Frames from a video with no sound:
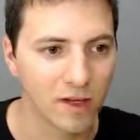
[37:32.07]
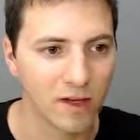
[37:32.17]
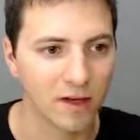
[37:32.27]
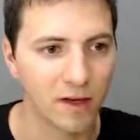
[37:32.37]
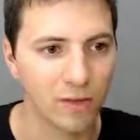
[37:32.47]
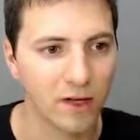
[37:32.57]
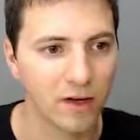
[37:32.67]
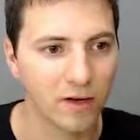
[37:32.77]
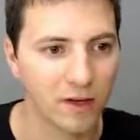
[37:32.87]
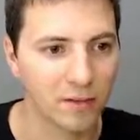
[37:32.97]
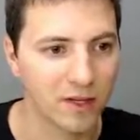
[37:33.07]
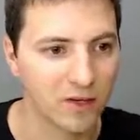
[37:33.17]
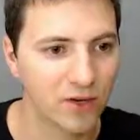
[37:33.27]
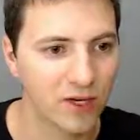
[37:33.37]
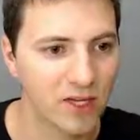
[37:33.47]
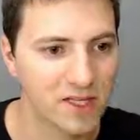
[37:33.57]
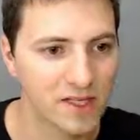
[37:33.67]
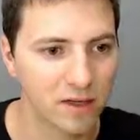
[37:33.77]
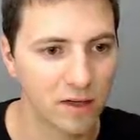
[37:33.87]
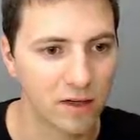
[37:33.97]
and down here in
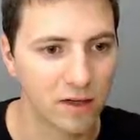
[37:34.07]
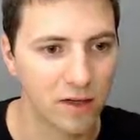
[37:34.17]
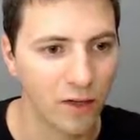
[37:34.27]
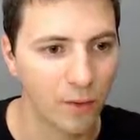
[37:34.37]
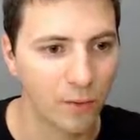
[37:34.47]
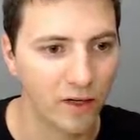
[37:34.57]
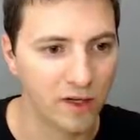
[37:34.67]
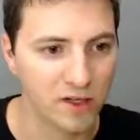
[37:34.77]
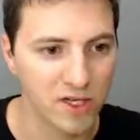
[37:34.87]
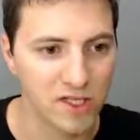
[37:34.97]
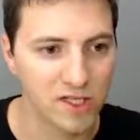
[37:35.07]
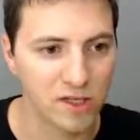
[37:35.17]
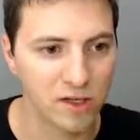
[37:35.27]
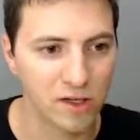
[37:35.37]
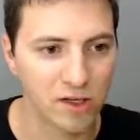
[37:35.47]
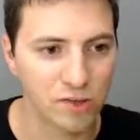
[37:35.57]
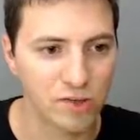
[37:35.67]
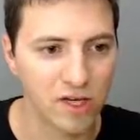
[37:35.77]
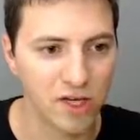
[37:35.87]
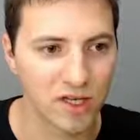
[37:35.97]
metrics we need just to
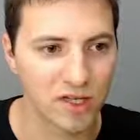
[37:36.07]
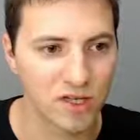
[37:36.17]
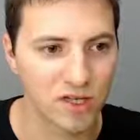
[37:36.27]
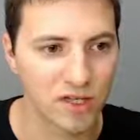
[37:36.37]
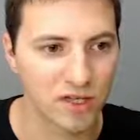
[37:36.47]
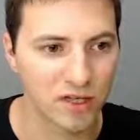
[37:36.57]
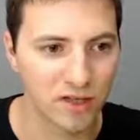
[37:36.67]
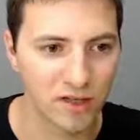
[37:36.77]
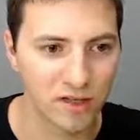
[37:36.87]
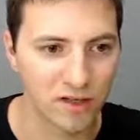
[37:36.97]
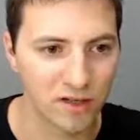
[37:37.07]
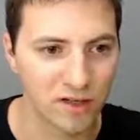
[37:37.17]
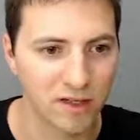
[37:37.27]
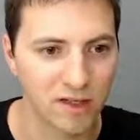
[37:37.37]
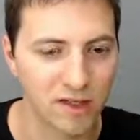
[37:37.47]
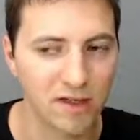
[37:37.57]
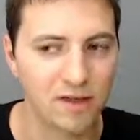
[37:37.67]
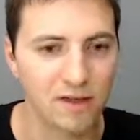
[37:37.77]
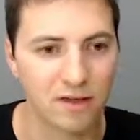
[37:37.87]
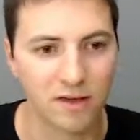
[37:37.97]
change the
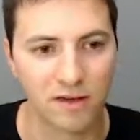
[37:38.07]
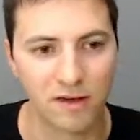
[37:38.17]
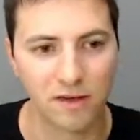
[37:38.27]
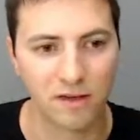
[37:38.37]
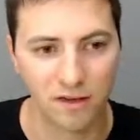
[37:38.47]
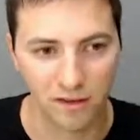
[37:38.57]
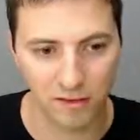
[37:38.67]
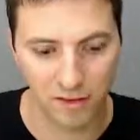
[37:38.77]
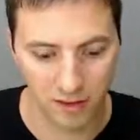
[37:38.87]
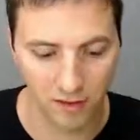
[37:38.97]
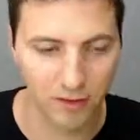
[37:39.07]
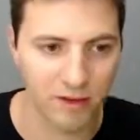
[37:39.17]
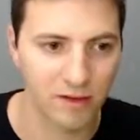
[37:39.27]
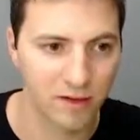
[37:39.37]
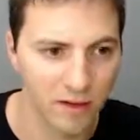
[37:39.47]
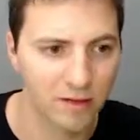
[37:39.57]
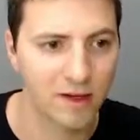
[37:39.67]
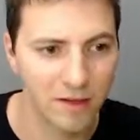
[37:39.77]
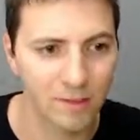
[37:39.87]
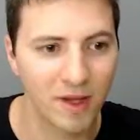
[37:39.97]

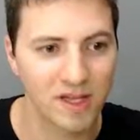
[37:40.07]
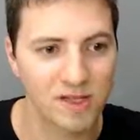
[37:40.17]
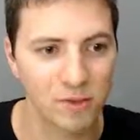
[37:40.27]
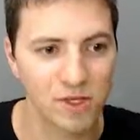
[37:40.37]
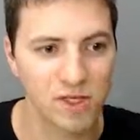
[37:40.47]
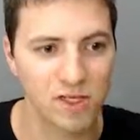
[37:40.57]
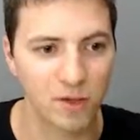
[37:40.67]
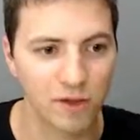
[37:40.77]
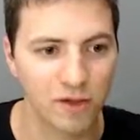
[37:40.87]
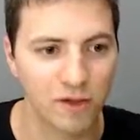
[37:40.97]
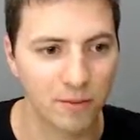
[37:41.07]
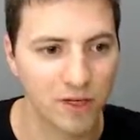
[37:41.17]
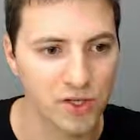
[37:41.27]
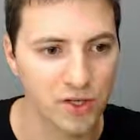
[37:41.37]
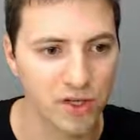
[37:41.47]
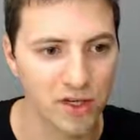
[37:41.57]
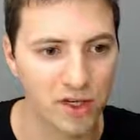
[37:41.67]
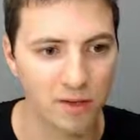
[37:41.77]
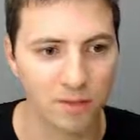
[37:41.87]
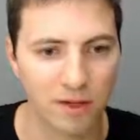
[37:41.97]
database, which is not the temperature
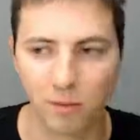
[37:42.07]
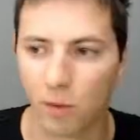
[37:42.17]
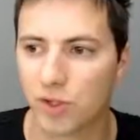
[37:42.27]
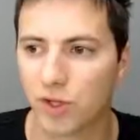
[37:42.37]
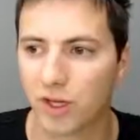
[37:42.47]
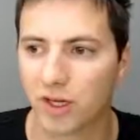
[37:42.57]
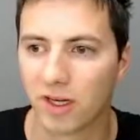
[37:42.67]
but moisture.